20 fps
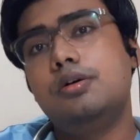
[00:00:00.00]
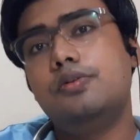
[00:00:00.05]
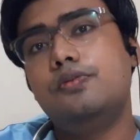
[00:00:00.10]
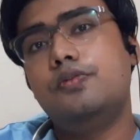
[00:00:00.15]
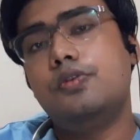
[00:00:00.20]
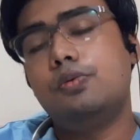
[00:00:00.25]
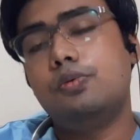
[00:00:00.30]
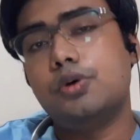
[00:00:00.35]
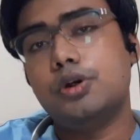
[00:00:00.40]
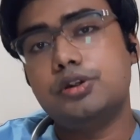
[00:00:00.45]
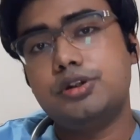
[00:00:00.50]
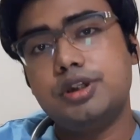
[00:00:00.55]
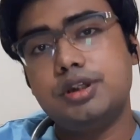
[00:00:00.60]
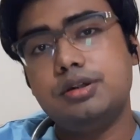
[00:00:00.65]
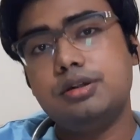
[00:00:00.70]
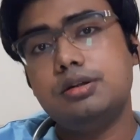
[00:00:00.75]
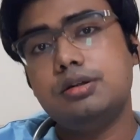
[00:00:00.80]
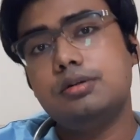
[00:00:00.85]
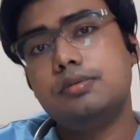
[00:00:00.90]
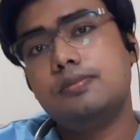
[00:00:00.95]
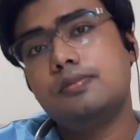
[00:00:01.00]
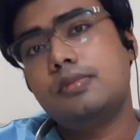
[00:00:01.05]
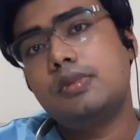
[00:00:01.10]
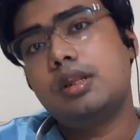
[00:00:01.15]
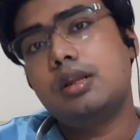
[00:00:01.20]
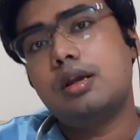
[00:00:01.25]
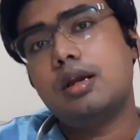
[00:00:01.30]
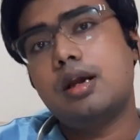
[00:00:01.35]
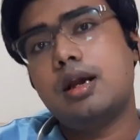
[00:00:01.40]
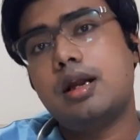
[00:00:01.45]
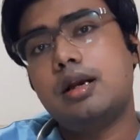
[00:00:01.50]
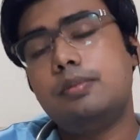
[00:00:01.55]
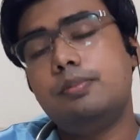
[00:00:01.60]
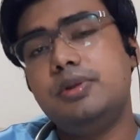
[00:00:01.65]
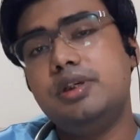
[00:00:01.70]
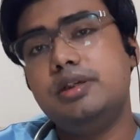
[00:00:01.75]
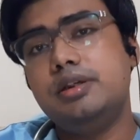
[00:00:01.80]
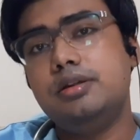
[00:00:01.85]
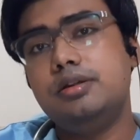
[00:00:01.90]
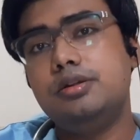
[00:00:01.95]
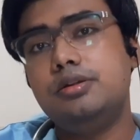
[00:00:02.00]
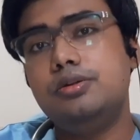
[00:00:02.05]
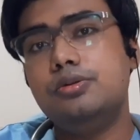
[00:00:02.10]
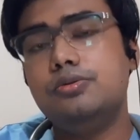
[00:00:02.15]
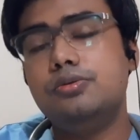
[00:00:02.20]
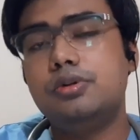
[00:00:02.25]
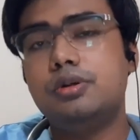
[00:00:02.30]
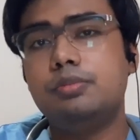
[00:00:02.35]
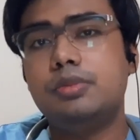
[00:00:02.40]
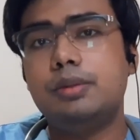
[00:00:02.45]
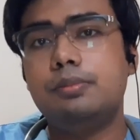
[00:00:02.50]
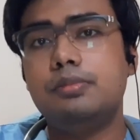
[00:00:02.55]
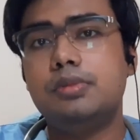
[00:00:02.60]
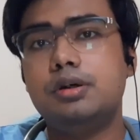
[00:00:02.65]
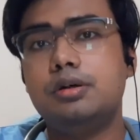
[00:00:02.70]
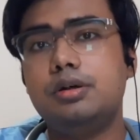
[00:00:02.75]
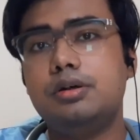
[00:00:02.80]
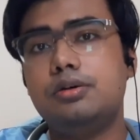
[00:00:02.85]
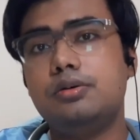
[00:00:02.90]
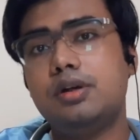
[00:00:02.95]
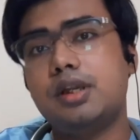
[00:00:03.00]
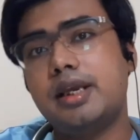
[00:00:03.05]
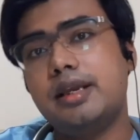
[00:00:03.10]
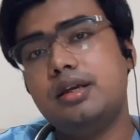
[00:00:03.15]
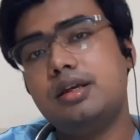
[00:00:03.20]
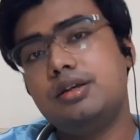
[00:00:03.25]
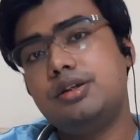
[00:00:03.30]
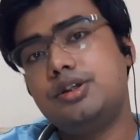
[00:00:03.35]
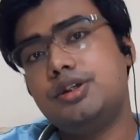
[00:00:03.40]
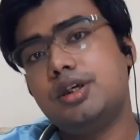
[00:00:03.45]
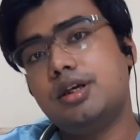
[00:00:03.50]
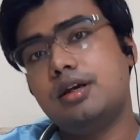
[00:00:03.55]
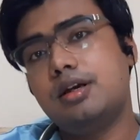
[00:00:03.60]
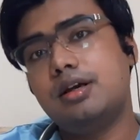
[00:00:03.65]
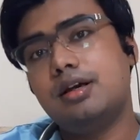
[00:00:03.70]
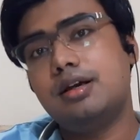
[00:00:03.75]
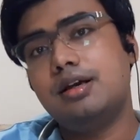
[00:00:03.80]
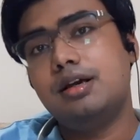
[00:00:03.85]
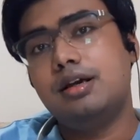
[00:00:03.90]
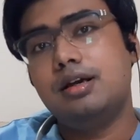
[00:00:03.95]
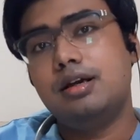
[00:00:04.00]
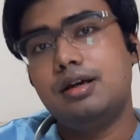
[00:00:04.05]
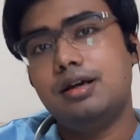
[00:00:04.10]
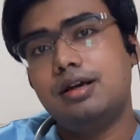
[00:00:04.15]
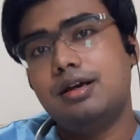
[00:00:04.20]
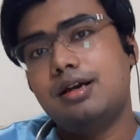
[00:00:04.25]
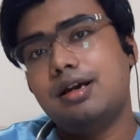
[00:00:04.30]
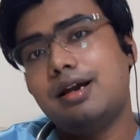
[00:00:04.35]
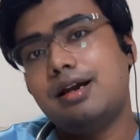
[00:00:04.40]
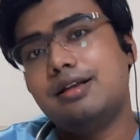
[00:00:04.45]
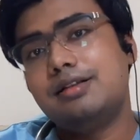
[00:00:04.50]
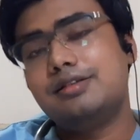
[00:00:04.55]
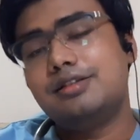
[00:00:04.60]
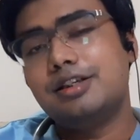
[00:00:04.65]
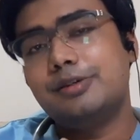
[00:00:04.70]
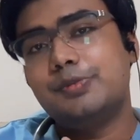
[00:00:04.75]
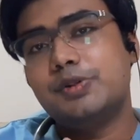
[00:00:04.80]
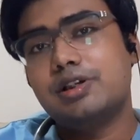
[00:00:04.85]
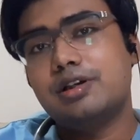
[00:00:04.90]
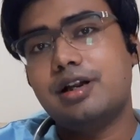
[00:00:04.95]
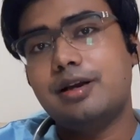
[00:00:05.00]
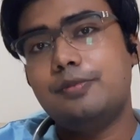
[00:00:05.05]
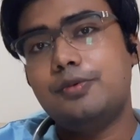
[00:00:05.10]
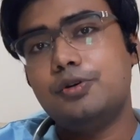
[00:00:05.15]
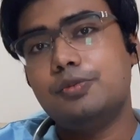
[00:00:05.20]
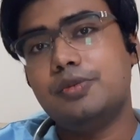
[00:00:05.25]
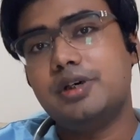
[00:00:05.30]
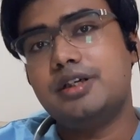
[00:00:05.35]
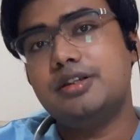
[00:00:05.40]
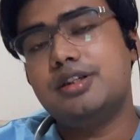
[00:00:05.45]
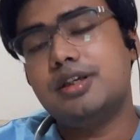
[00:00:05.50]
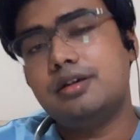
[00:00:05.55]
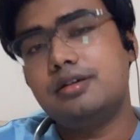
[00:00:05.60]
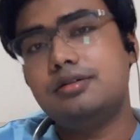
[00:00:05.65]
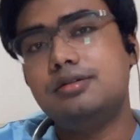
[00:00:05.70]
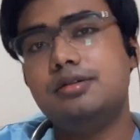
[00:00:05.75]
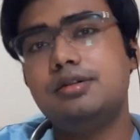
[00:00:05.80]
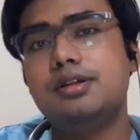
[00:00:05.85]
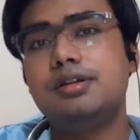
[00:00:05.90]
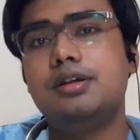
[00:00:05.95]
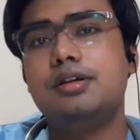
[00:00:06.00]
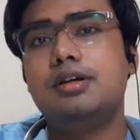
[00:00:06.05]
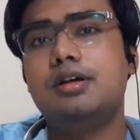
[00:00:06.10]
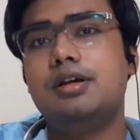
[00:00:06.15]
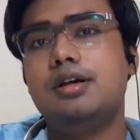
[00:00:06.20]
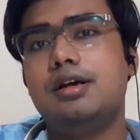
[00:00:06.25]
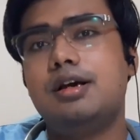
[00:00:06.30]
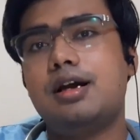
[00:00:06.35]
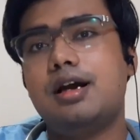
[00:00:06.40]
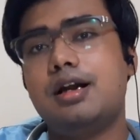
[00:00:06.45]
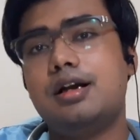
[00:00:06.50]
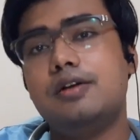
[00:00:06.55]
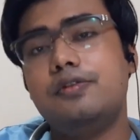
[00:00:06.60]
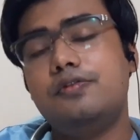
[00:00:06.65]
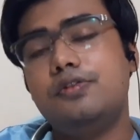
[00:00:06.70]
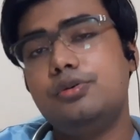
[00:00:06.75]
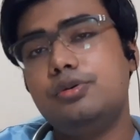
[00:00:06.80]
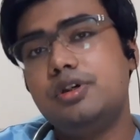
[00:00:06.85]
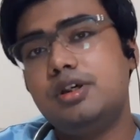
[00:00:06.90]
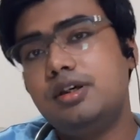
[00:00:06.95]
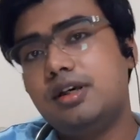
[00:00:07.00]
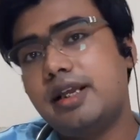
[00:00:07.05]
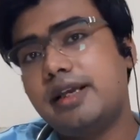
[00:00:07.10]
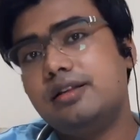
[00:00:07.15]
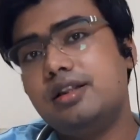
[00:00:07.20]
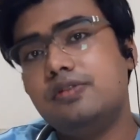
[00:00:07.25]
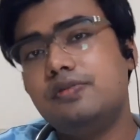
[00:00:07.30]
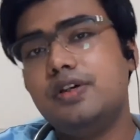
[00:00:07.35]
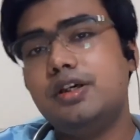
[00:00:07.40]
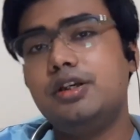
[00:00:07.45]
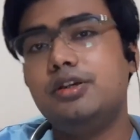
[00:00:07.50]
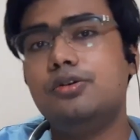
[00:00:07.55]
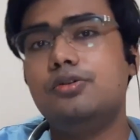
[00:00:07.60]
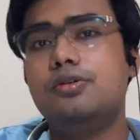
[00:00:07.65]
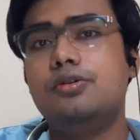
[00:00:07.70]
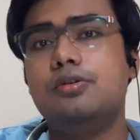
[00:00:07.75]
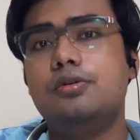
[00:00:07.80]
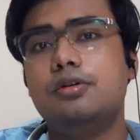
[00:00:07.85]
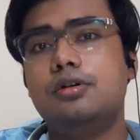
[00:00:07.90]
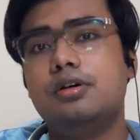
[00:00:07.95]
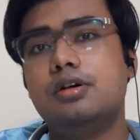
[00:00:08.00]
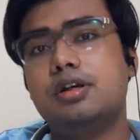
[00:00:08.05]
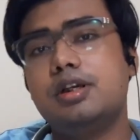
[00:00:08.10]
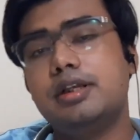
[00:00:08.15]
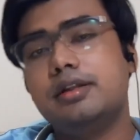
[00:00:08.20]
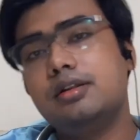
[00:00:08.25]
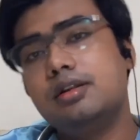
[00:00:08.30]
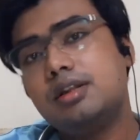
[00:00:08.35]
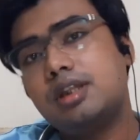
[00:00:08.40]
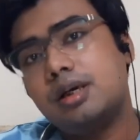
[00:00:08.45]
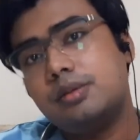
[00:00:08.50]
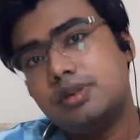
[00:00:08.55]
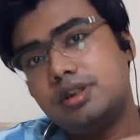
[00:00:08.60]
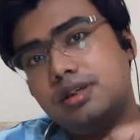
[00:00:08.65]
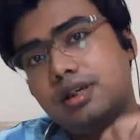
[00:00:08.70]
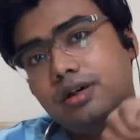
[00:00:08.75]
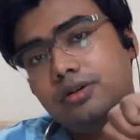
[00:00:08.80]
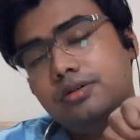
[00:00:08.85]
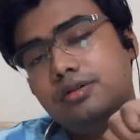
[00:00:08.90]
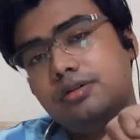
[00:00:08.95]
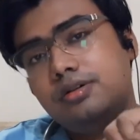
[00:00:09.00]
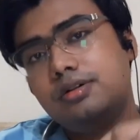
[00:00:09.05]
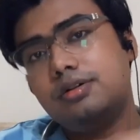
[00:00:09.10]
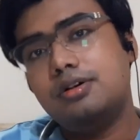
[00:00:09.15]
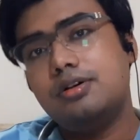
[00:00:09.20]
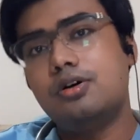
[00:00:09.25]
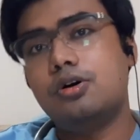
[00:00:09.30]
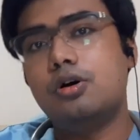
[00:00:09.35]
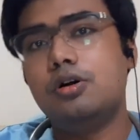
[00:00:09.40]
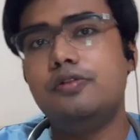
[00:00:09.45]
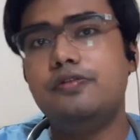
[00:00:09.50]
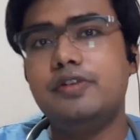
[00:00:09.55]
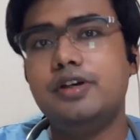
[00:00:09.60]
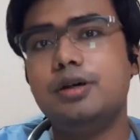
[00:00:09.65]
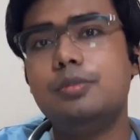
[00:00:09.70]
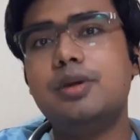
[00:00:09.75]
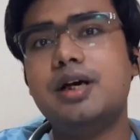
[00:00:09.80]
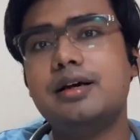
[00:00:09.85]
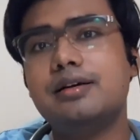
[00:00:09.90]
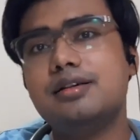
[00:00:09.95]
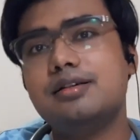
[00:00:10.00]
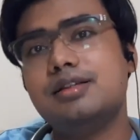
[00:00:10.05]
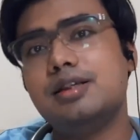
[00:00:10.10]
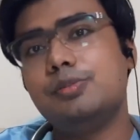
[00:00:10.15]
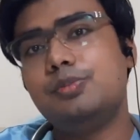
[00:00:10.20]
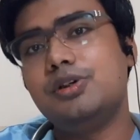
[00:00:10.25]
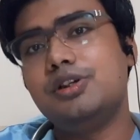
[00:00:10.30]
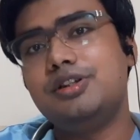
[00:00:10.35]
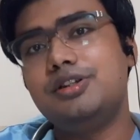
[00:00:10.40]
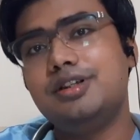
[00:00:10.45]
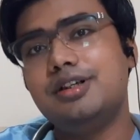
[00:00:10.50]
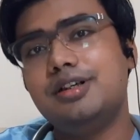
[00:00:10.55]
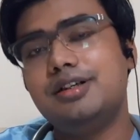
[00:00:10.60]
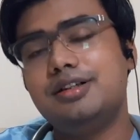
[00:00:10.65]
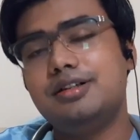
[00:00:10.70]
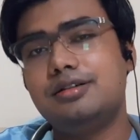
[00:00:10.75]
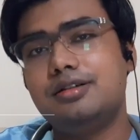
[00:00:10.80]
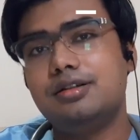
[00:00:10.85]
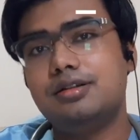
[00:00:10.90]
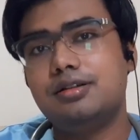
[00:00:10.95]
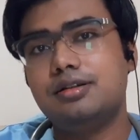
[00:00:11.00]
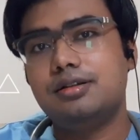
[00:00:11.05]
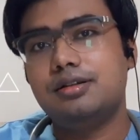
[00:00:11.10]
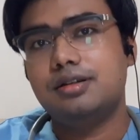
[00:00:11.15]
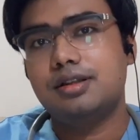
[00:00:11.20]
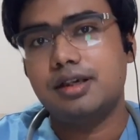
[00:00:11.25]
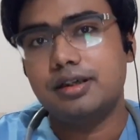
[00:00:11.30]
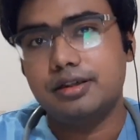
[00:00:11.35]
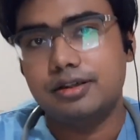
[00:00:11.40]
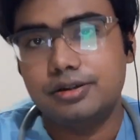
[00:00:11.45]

for watching, and please do remember to like, share and subscribe to my channel. And if you didn't like the video, click the thumbs down. All feedback is appreciated. Thank